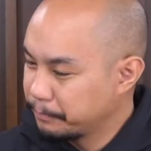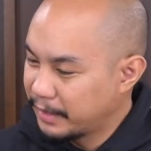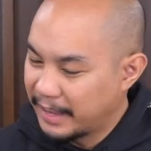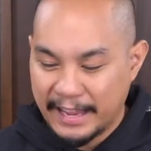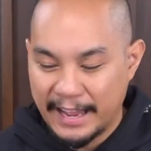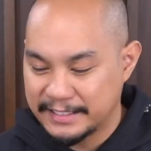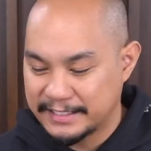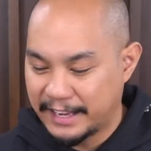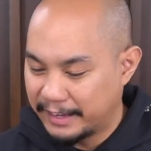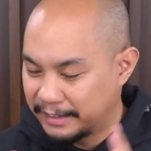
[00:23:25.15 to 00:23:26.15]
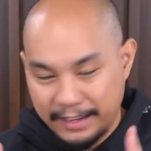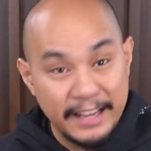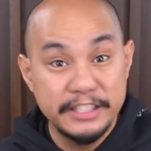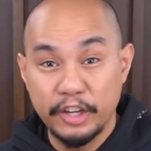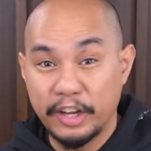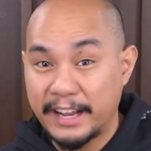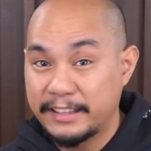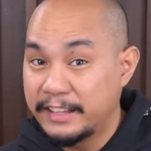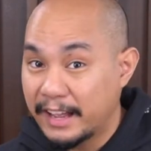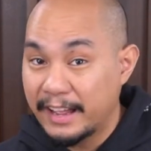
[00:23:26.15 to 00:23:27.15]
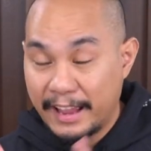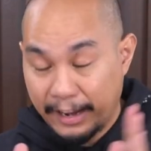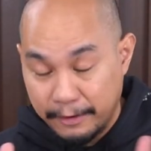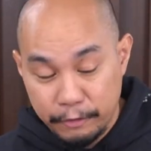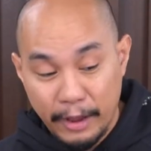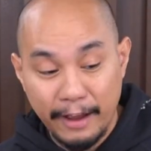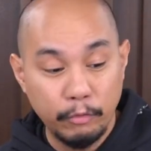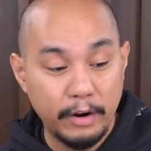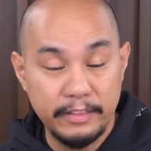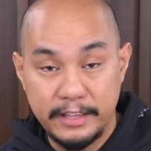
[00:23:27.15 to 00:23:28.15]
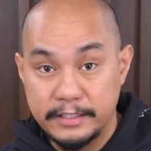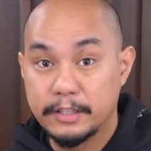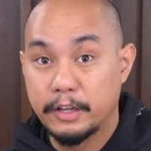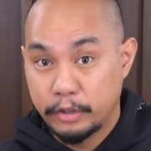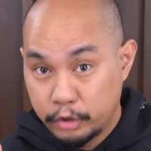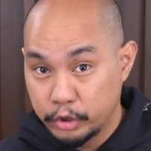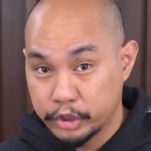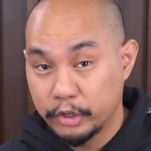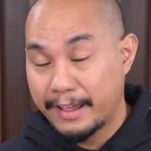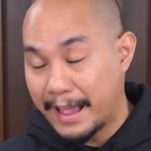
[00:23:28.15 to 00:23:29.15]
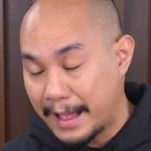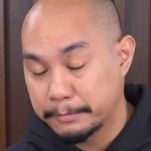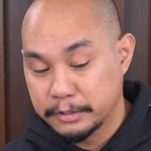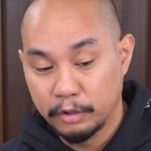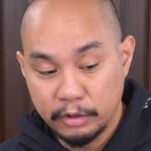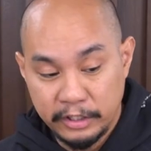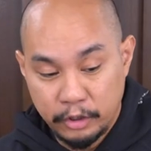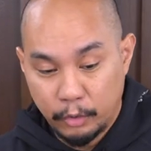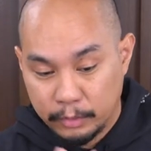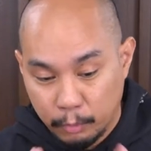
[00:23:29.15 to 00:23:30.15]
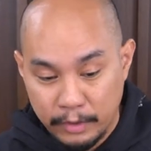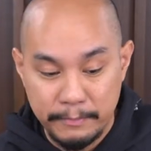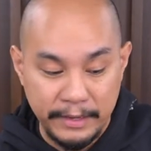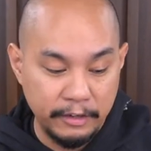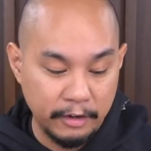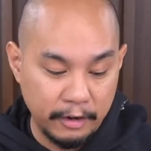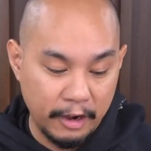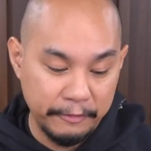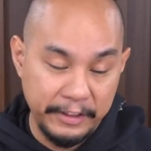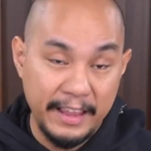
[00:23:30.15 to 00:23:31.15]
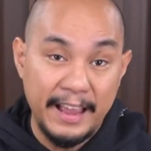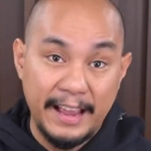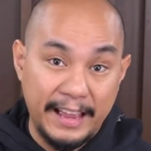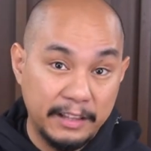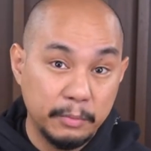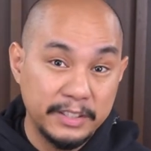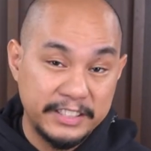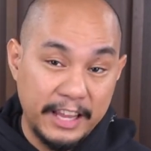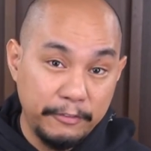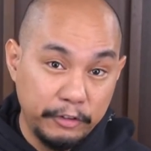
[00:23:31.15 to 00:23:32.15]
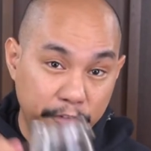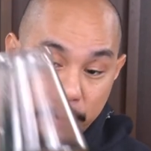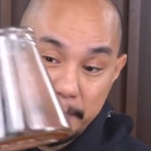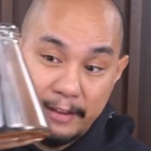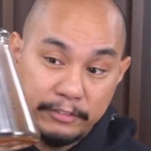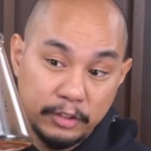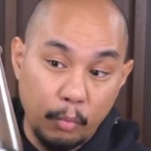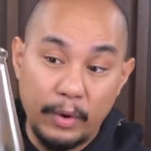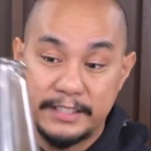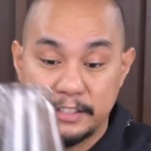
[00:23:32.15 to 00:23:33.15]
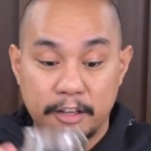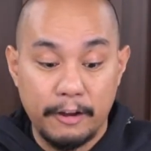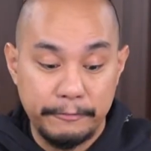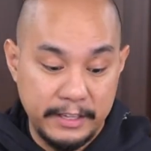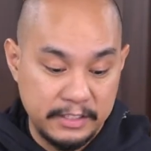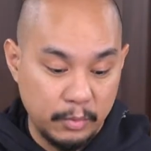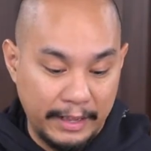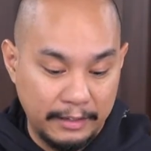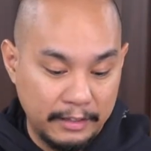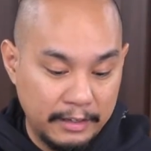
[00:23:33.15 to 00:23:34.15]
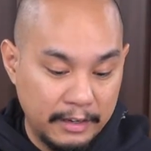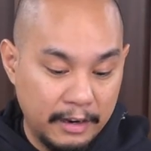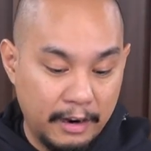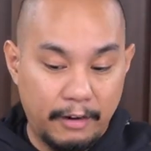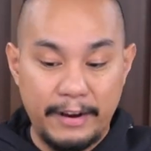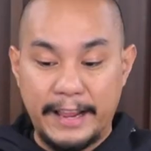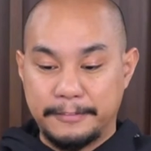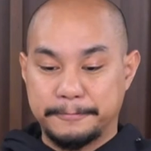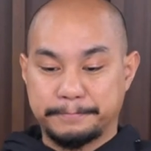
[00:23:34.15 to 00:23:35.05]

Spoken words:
I gotta say, it's a good idea. And if you have one of these, you should absolutely do it when making your coffee, and it will save you from having to waste coffee as well. All right,